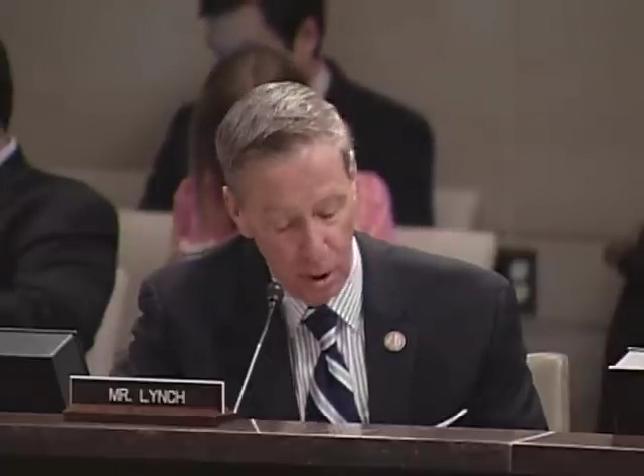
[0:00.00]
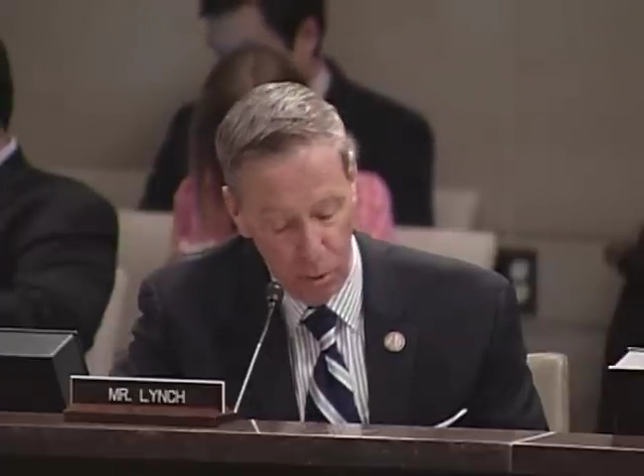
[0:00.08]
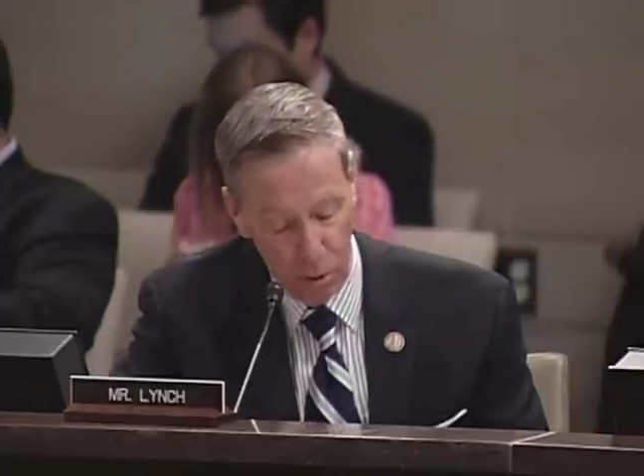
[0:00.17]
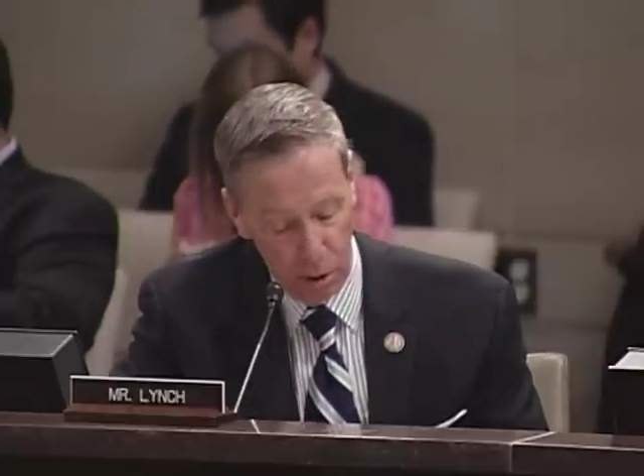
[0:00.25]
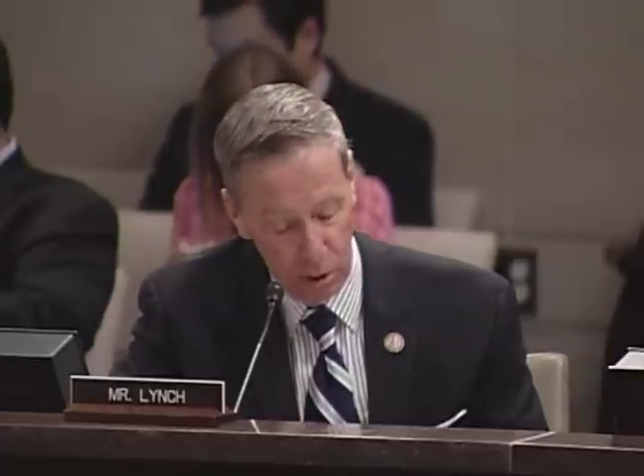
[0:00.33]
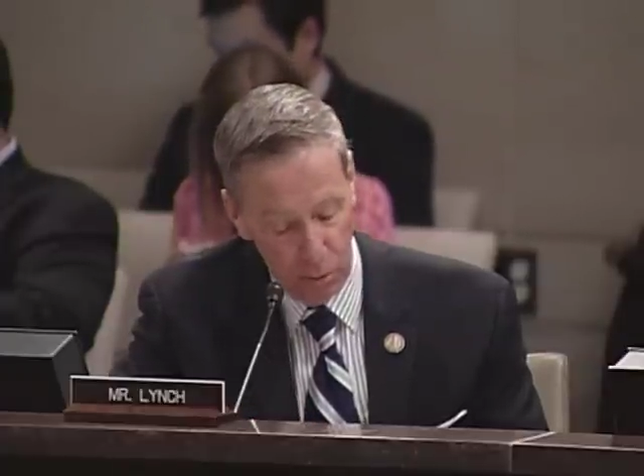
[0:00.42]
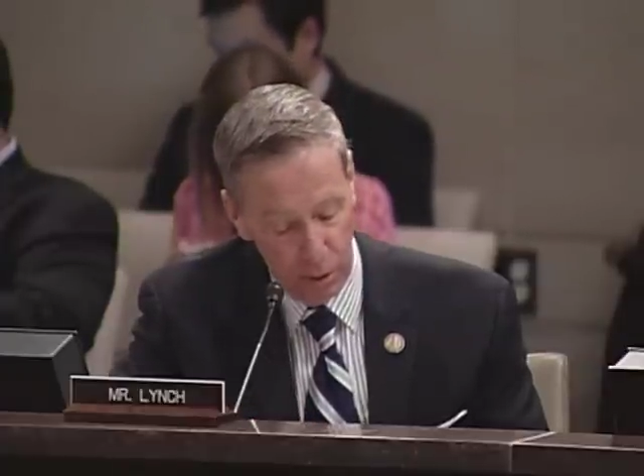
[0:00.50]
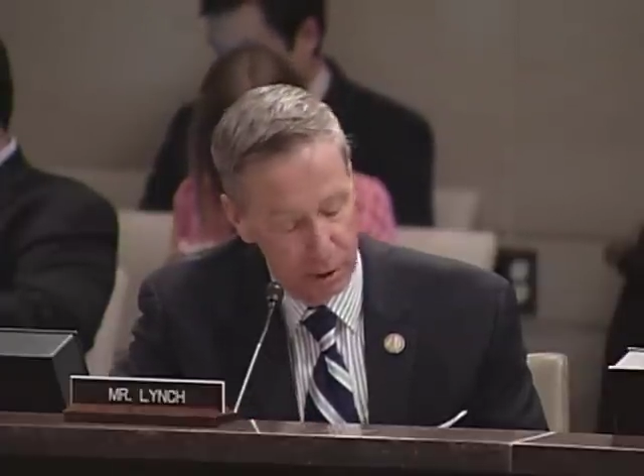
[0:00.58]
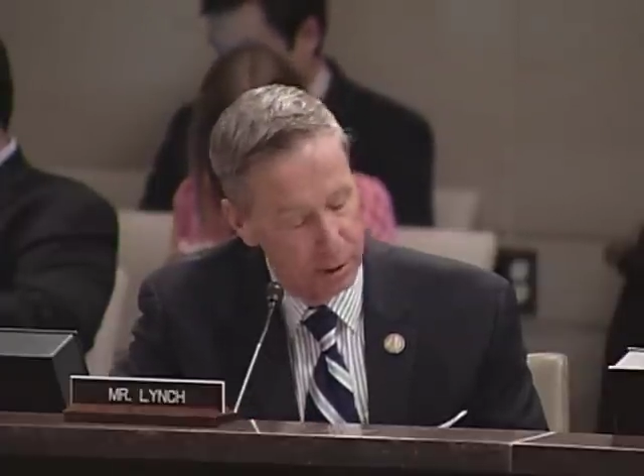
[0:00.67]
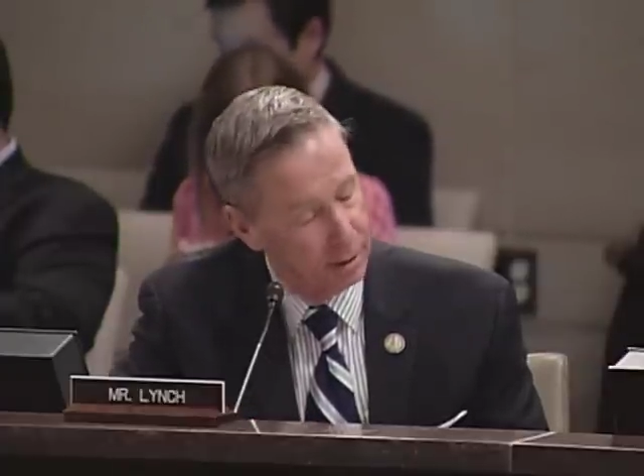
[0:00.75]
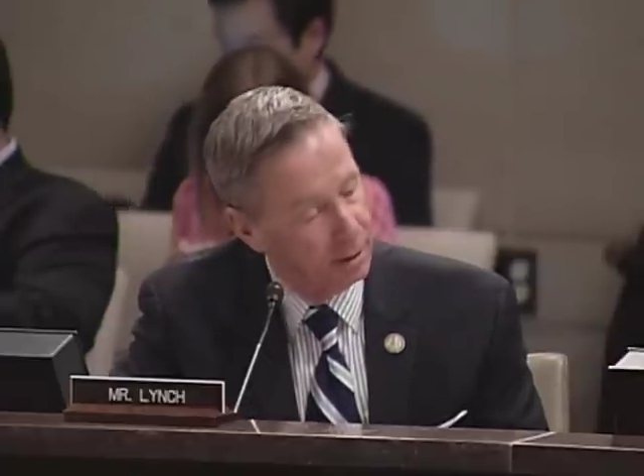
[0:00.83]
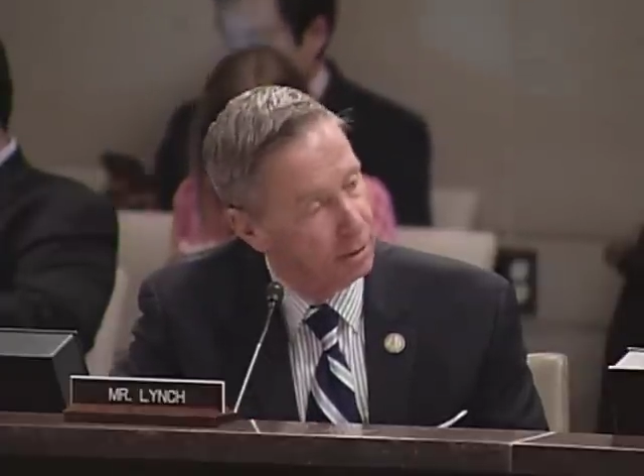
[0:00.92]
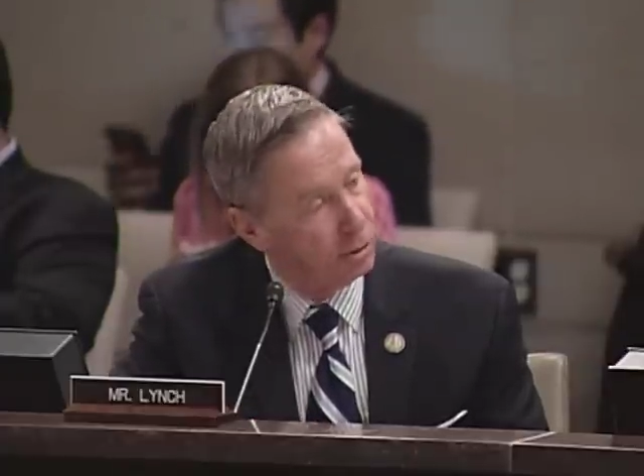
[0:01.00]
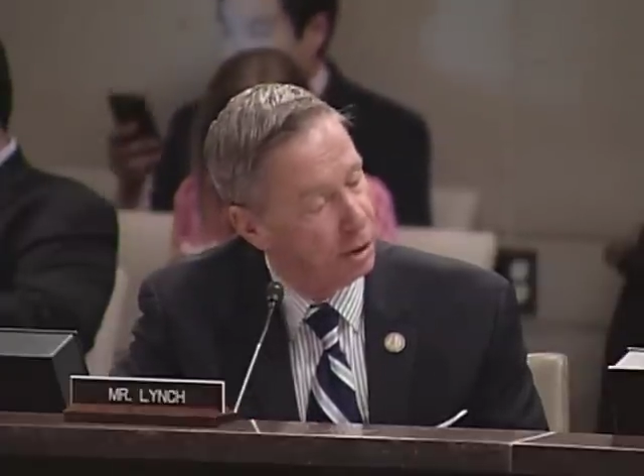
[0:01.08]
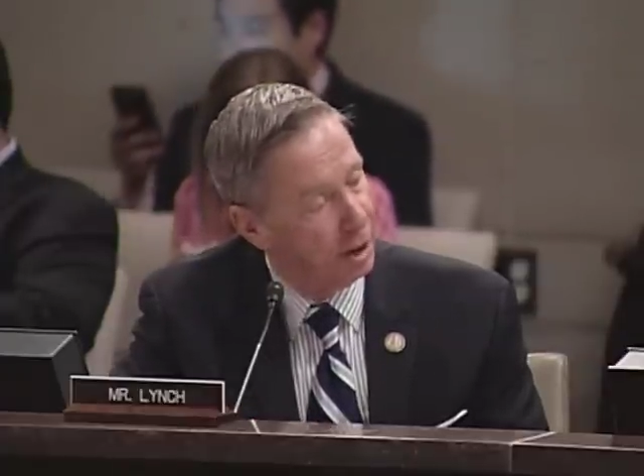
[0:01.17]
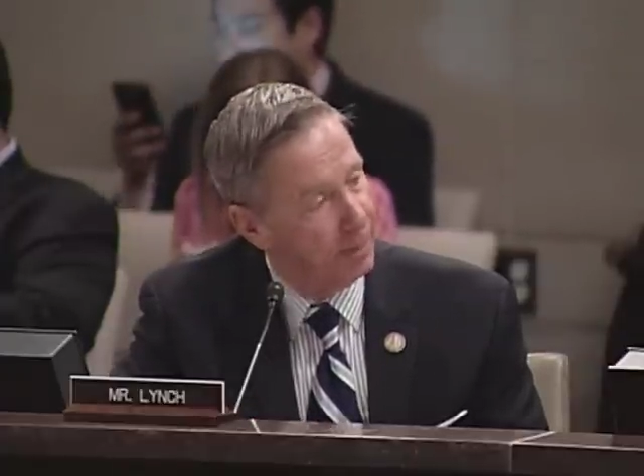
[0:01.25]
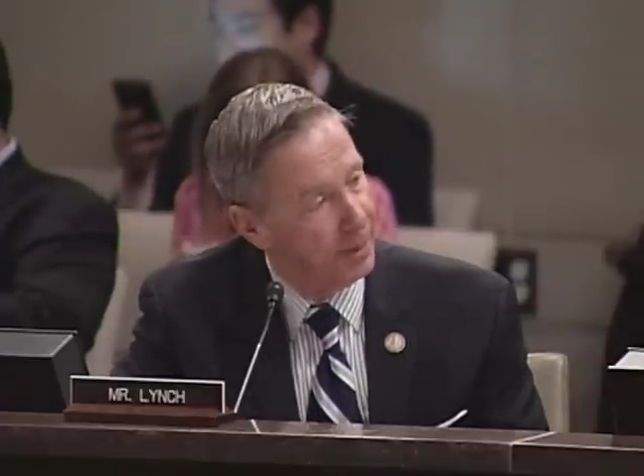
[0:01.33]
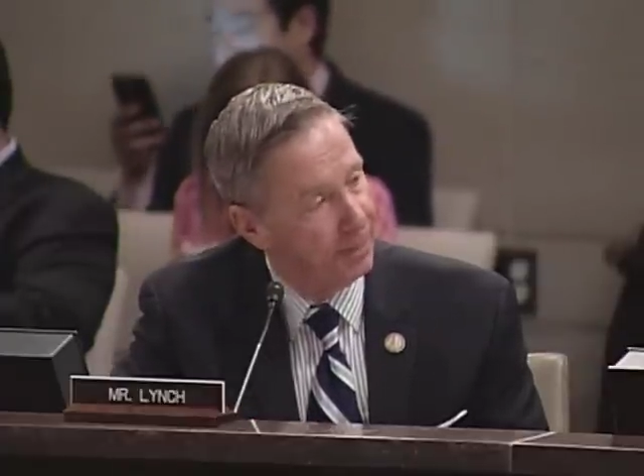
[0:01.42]
working with the
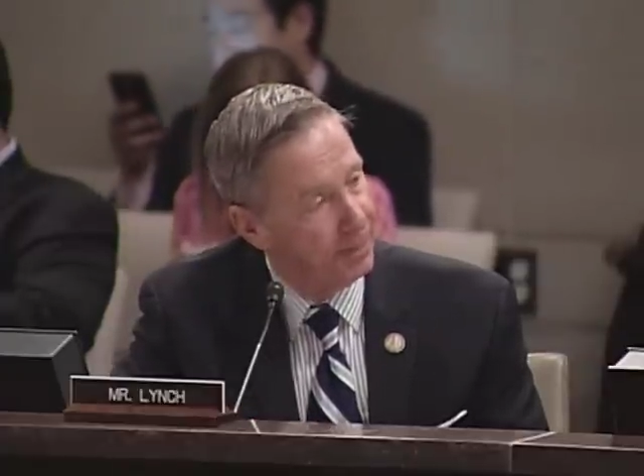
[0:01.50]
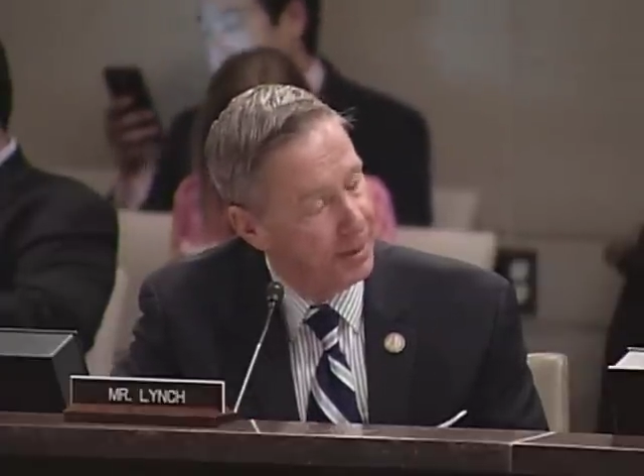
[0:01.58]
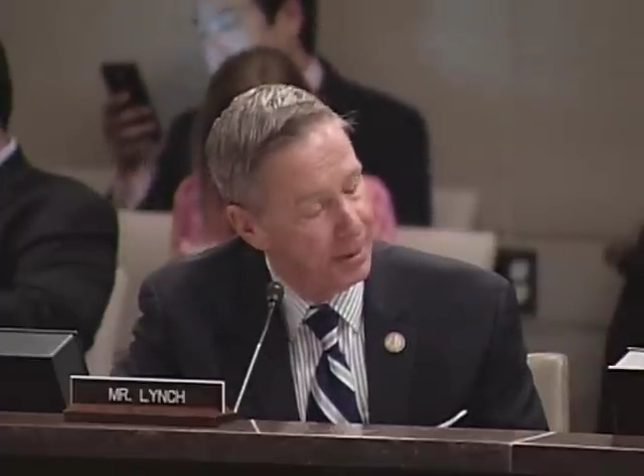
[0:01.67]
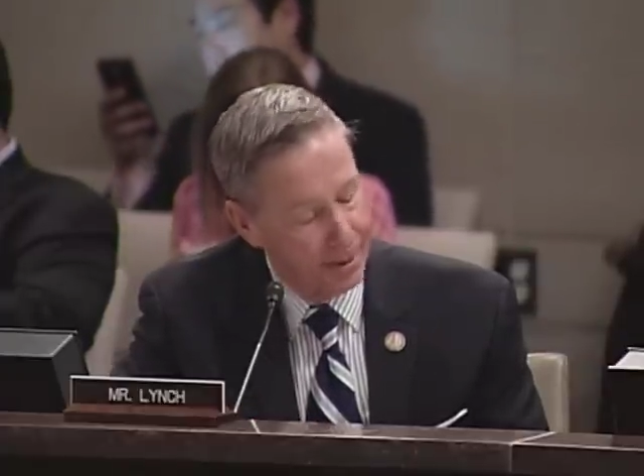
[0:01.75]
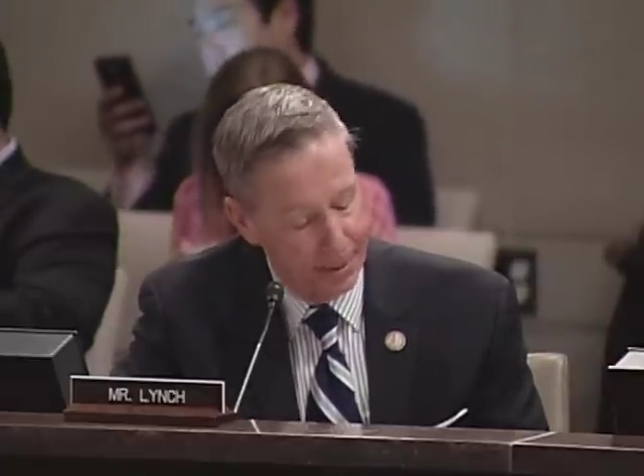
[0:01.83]
Chairman